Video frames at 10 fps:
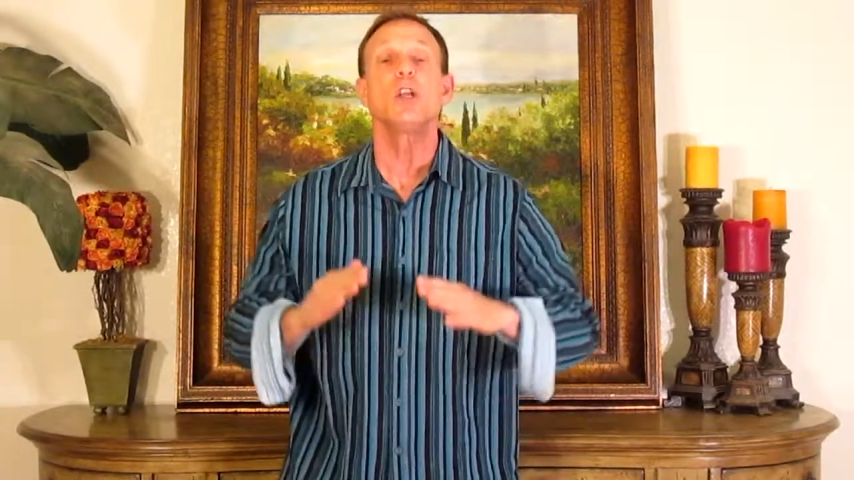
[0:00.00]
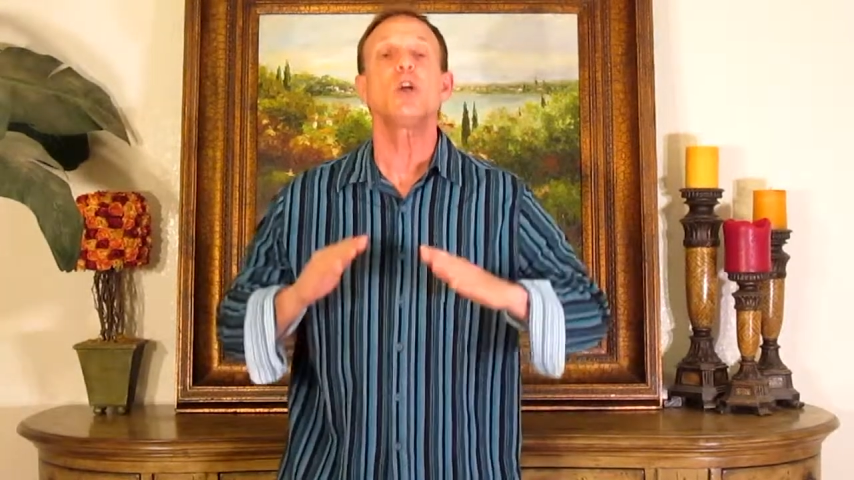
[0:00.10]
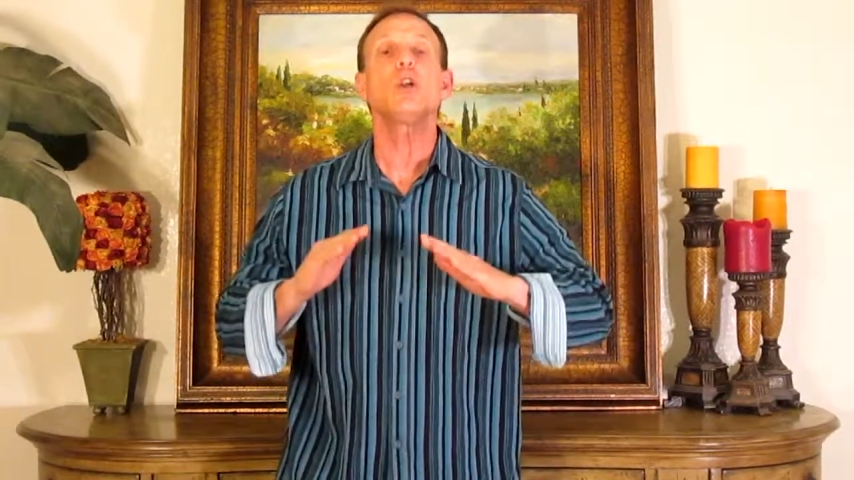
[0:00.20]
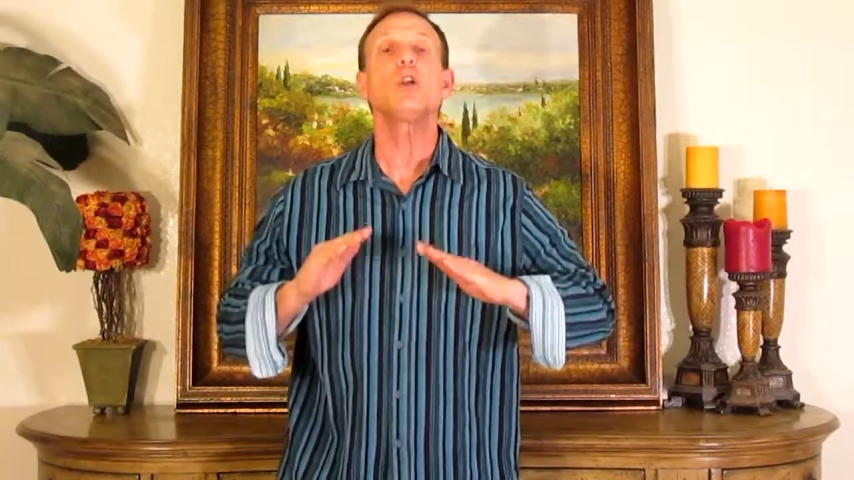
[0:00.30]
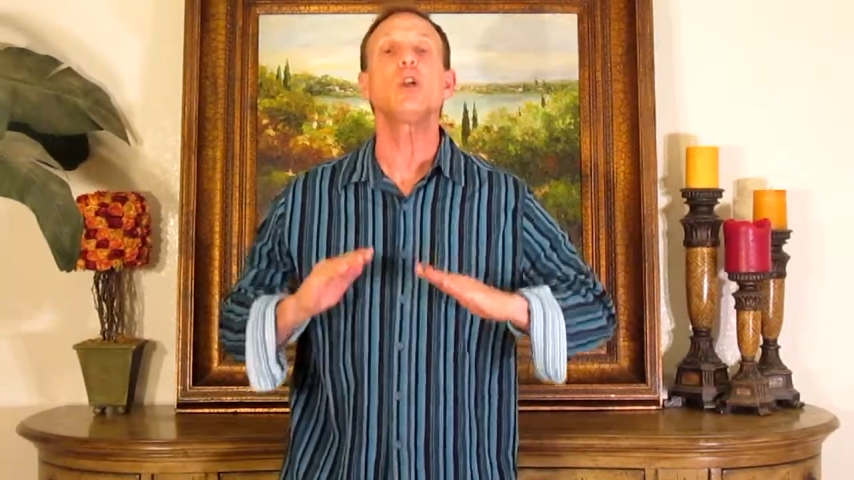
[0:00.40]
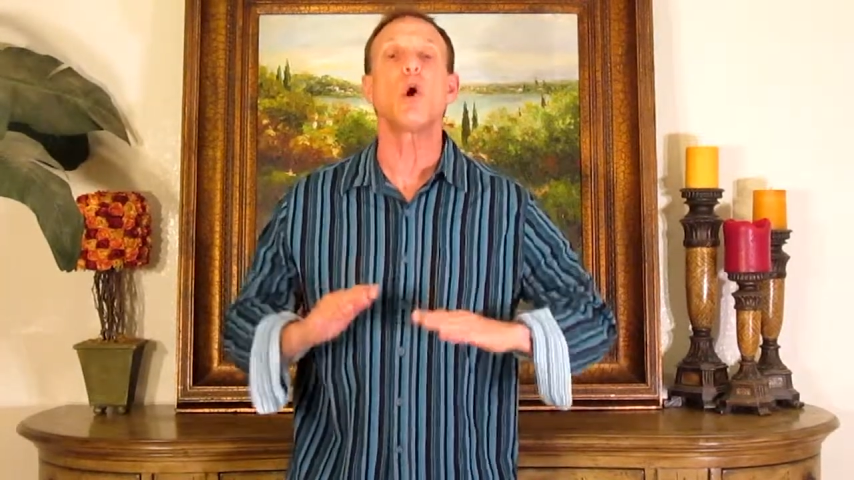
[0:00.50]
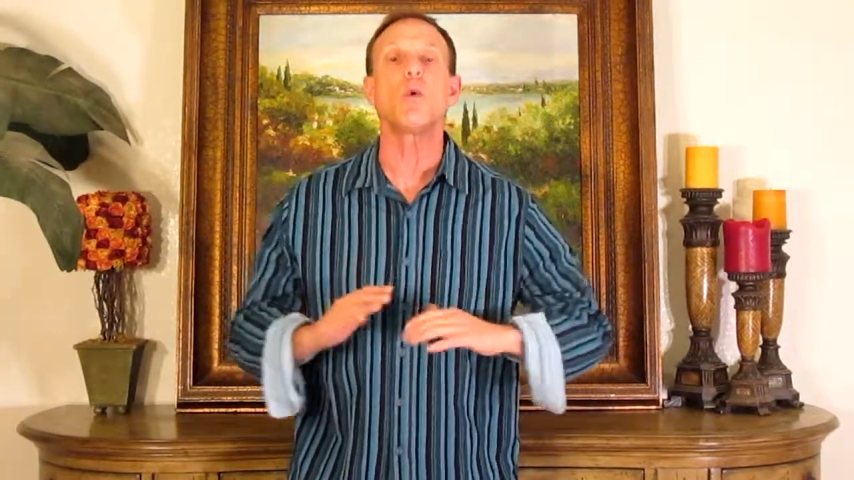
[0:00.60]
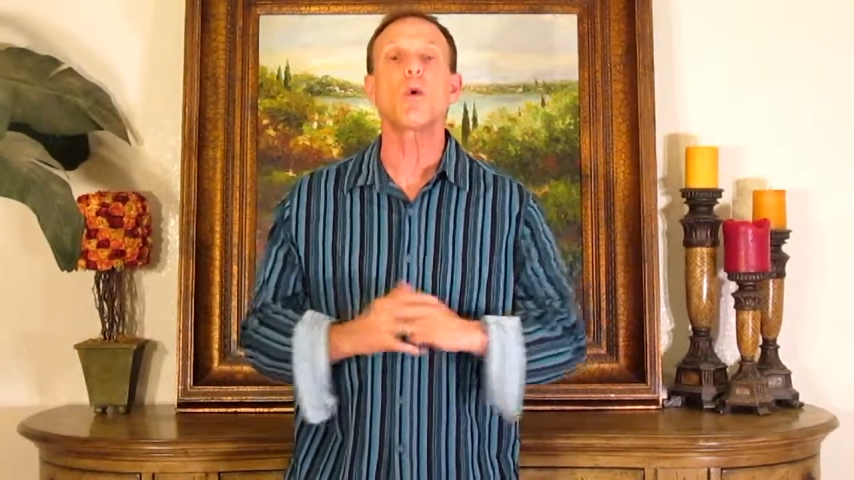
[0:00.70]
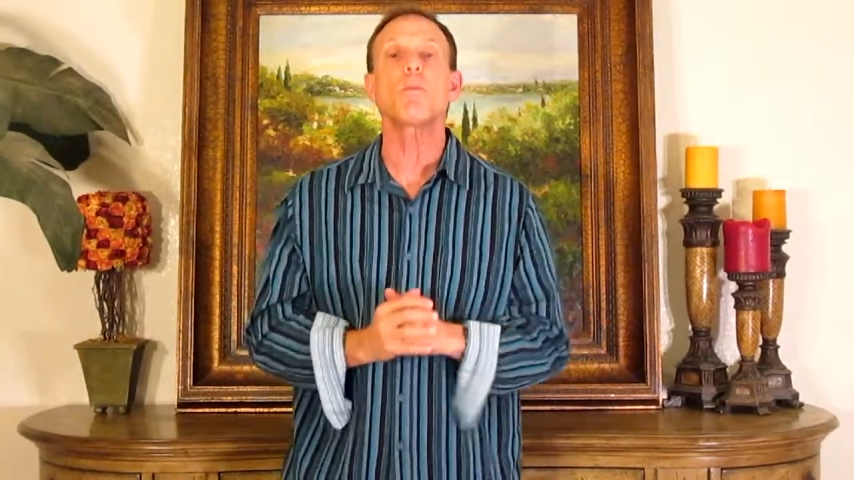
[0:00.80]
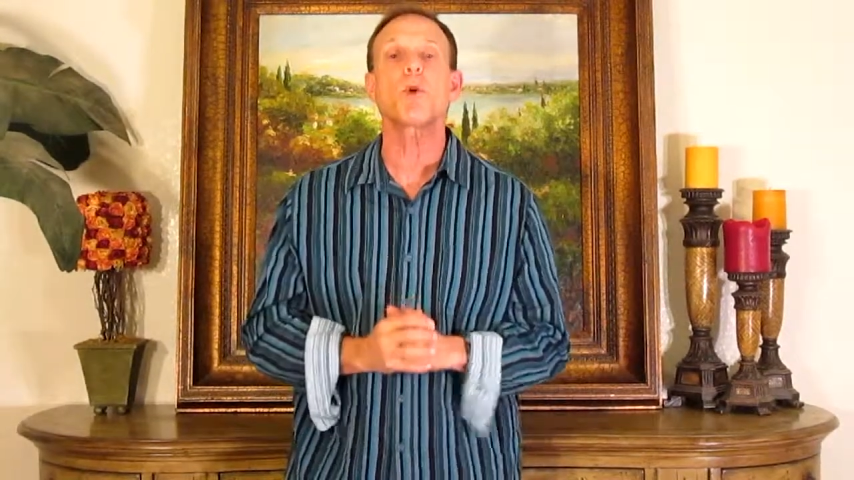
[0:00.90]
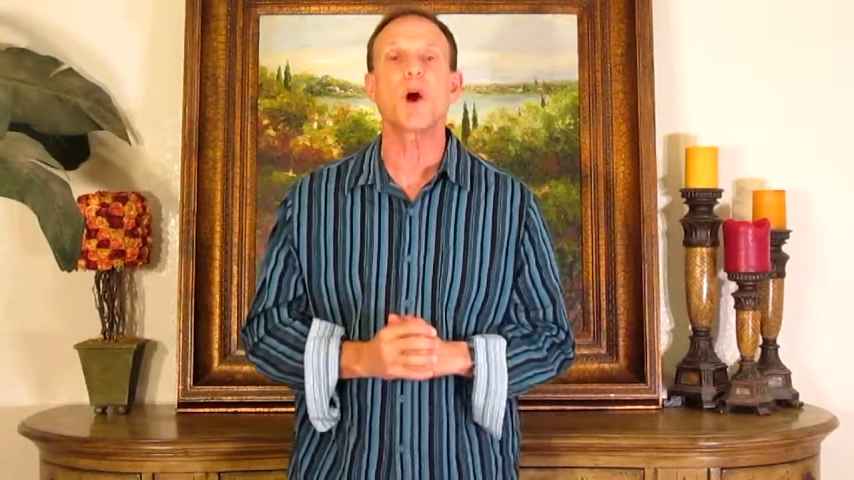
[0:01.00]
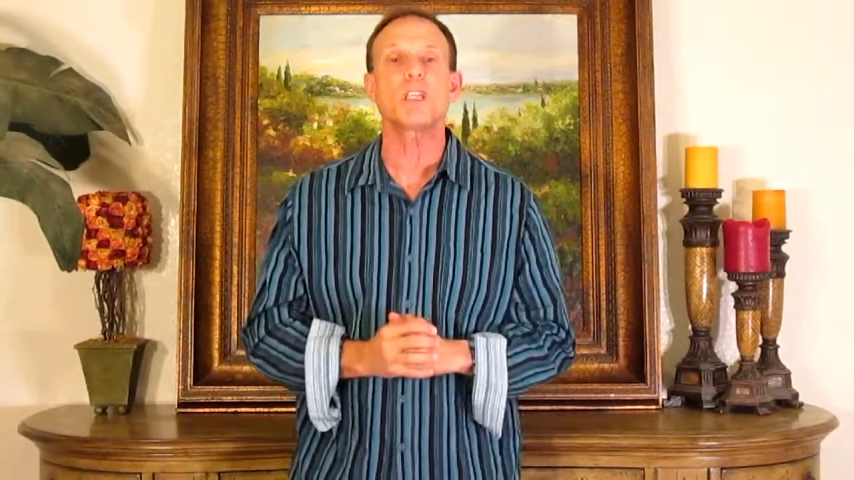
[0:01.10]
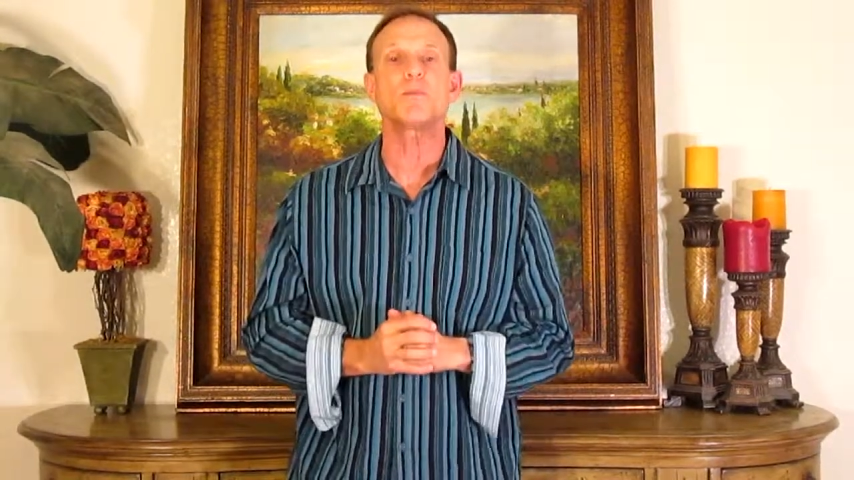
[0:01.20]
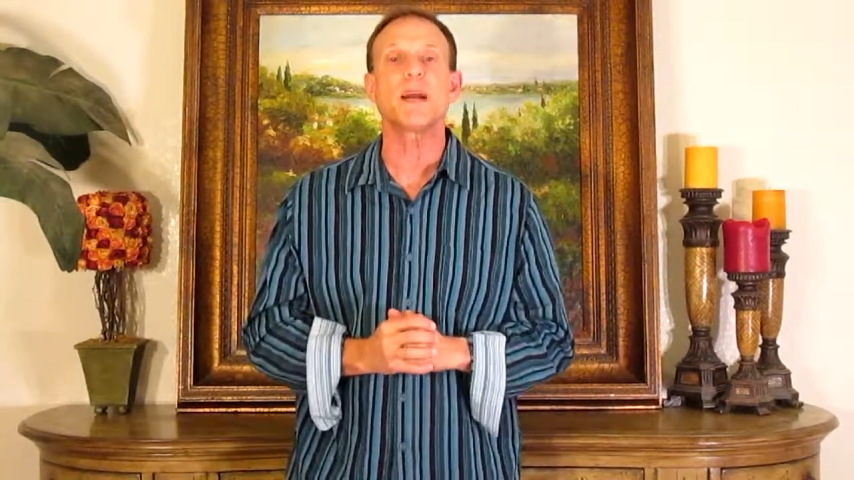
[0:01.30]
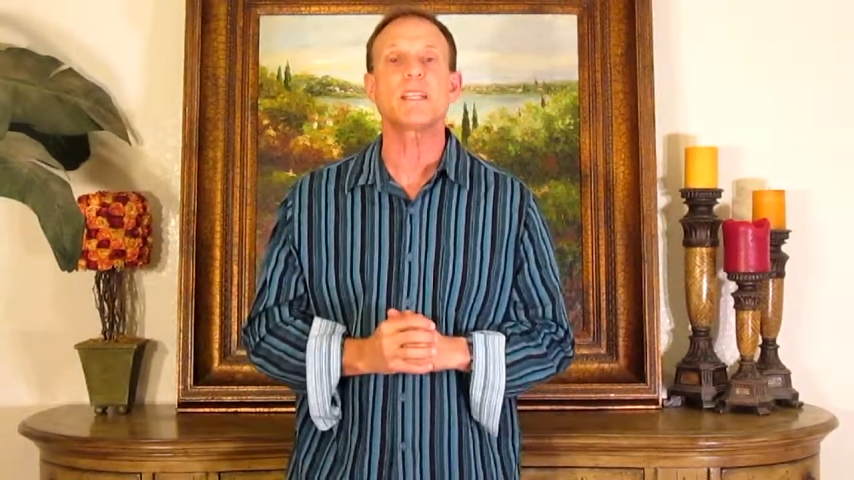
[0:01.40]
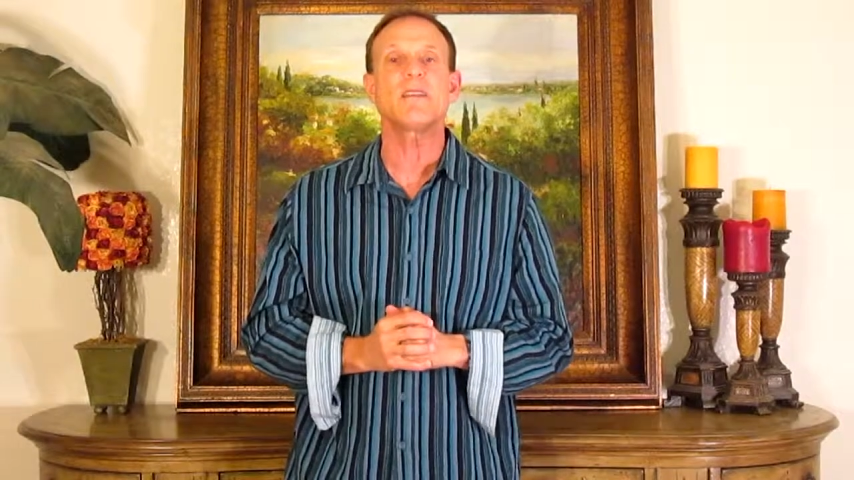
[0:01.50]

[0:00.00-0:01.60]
to lower prospect